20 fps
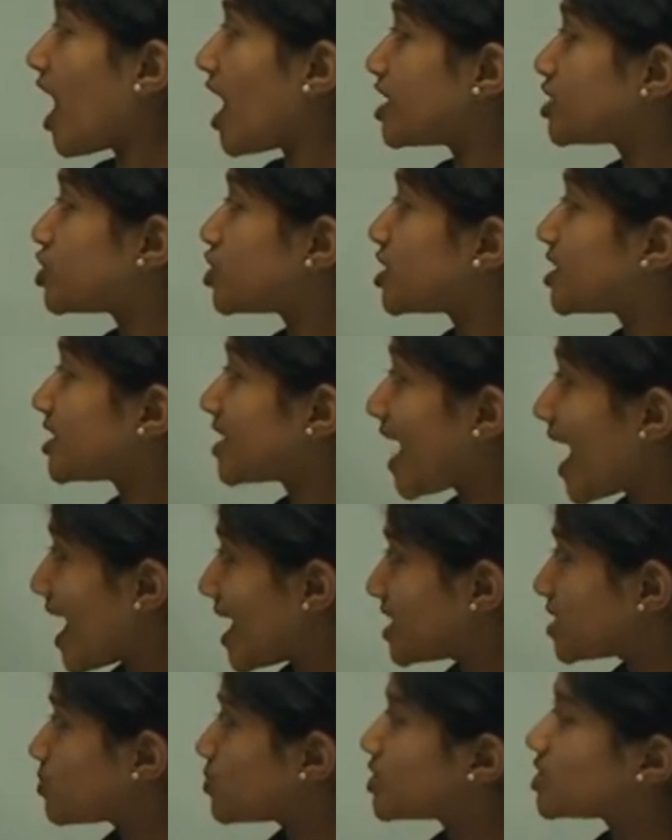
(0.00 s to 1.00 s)
hydrogen
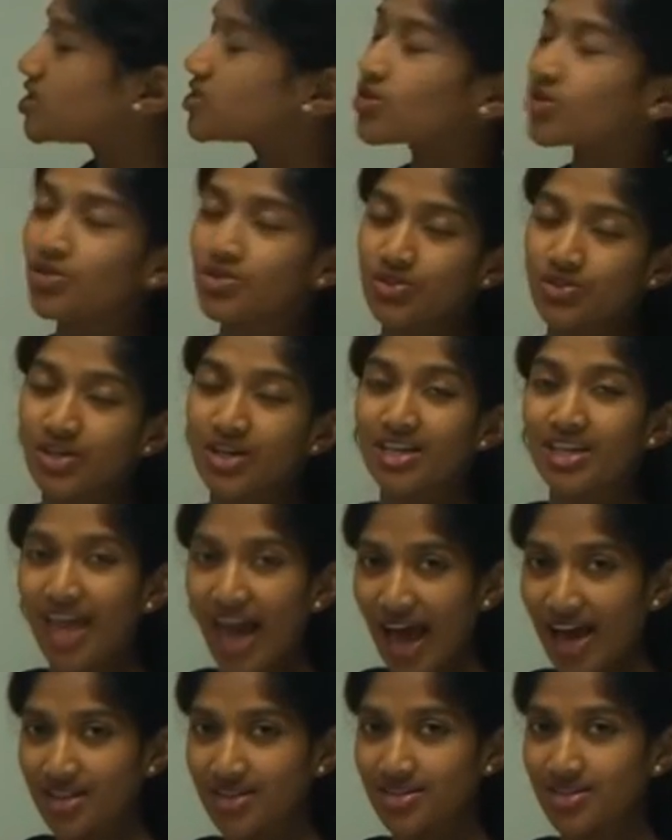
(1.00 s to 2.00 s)
gas, which is also a
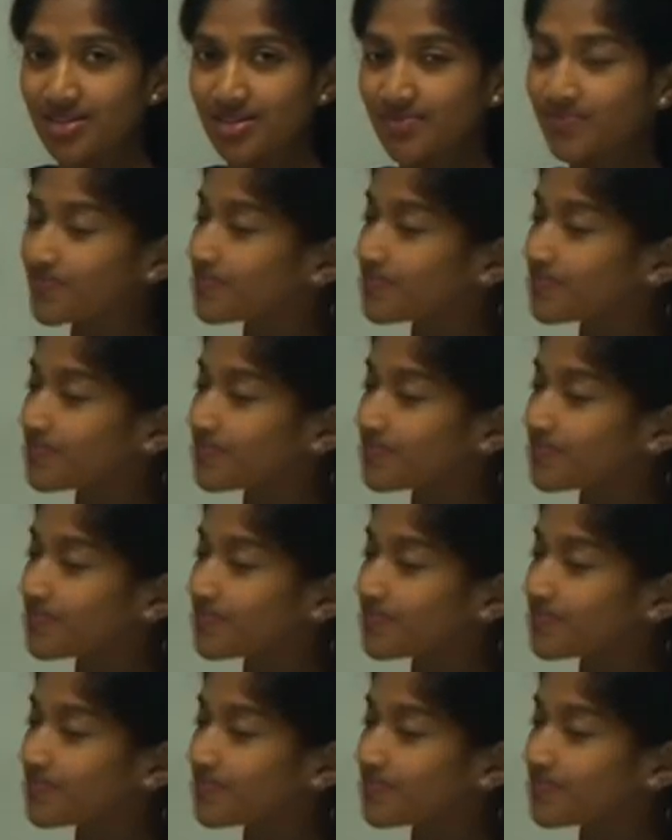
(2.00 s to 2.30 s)
gas.